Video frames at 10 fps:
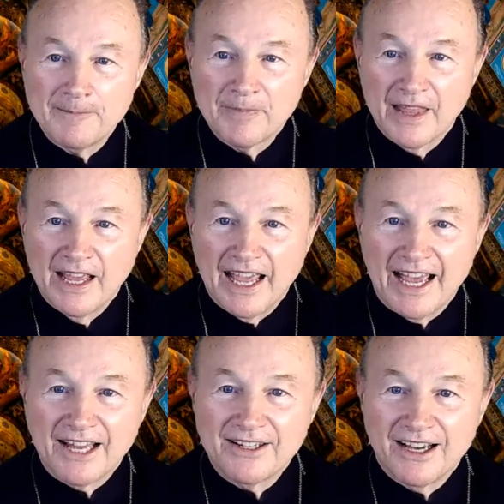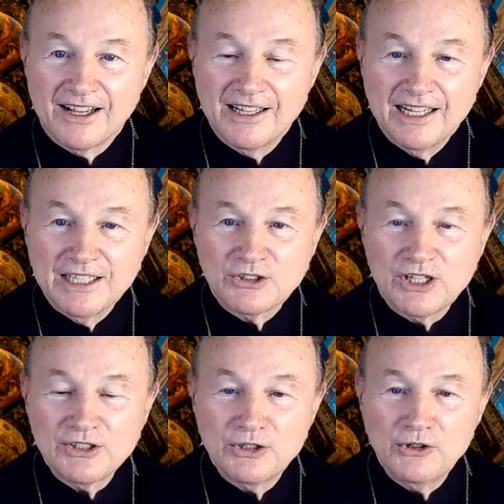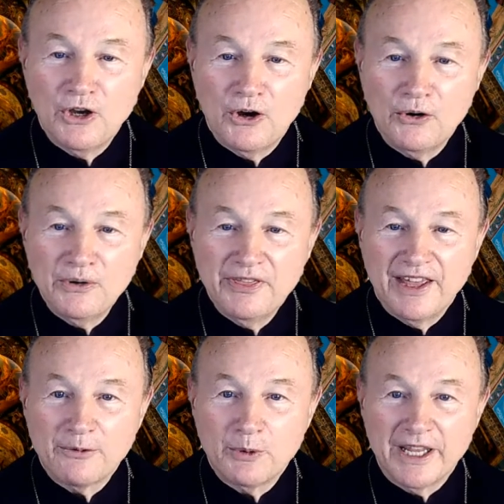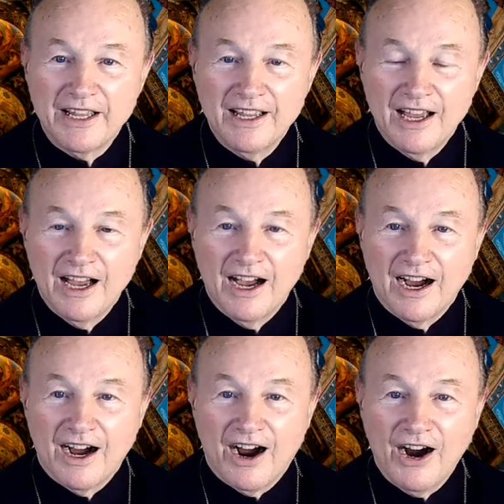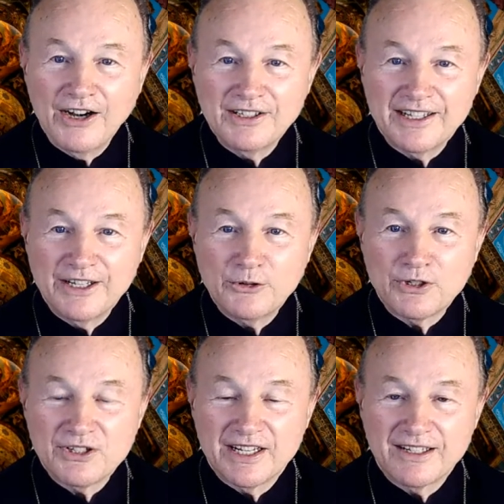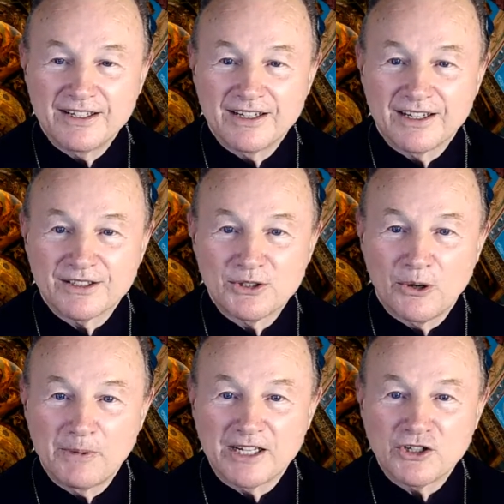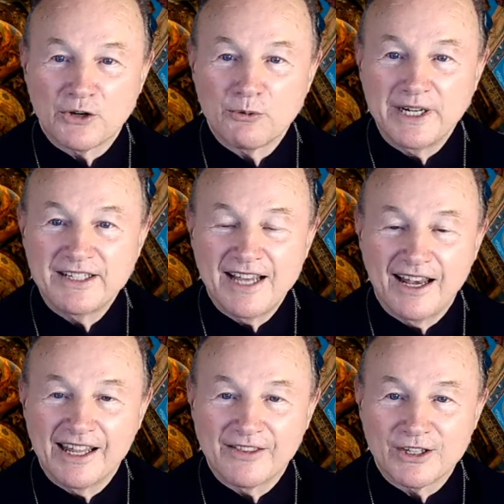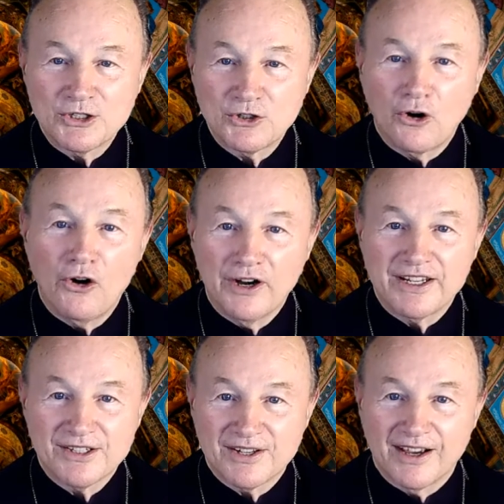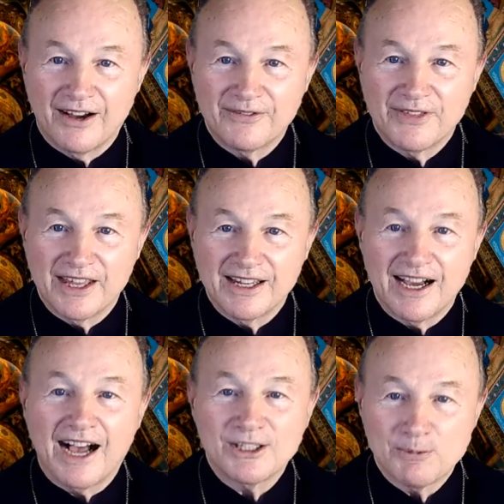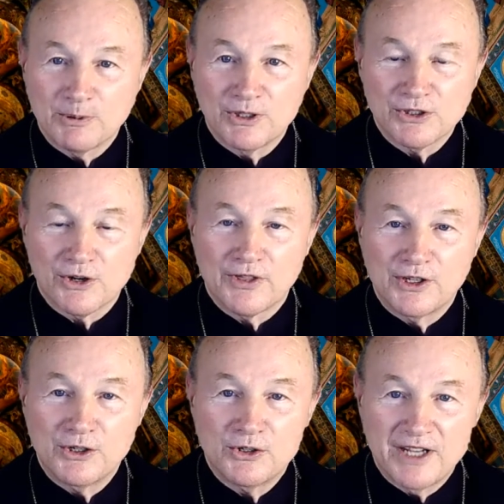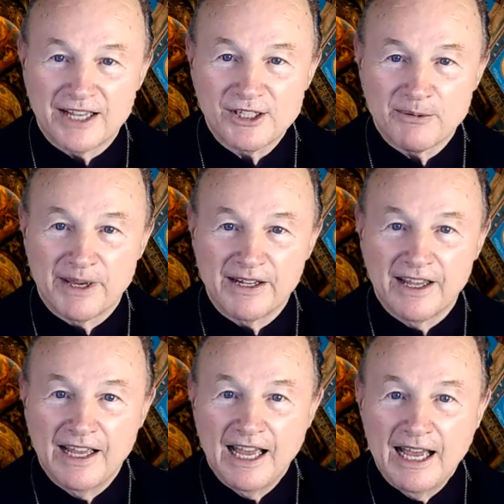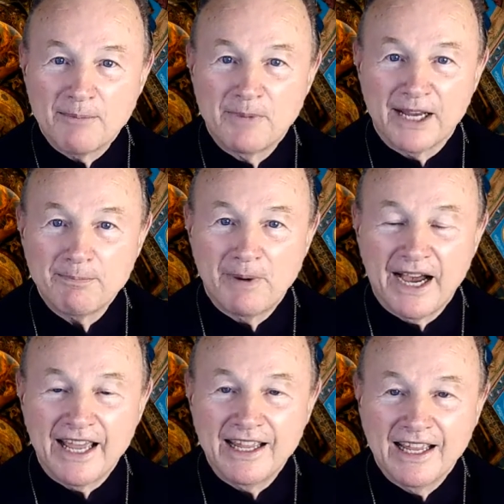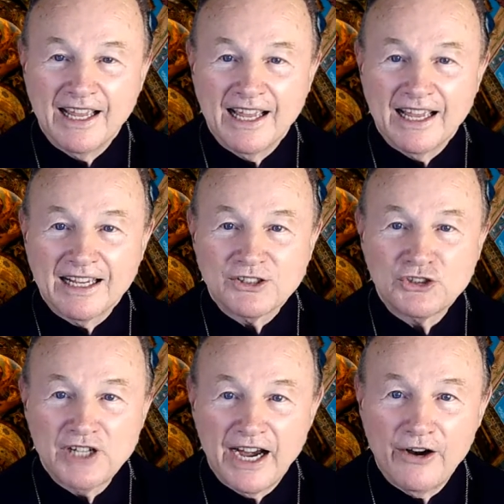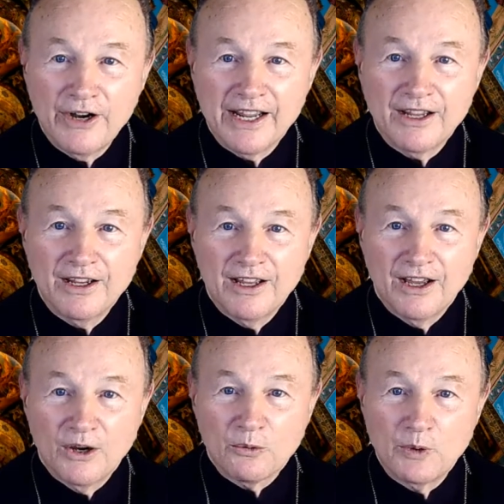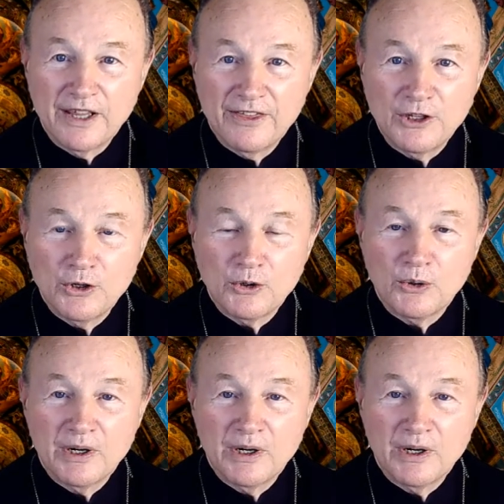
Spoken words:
And just to know that we aren't interested so much in retelling the stories of the Gospels or the New Testament, but by sharing with you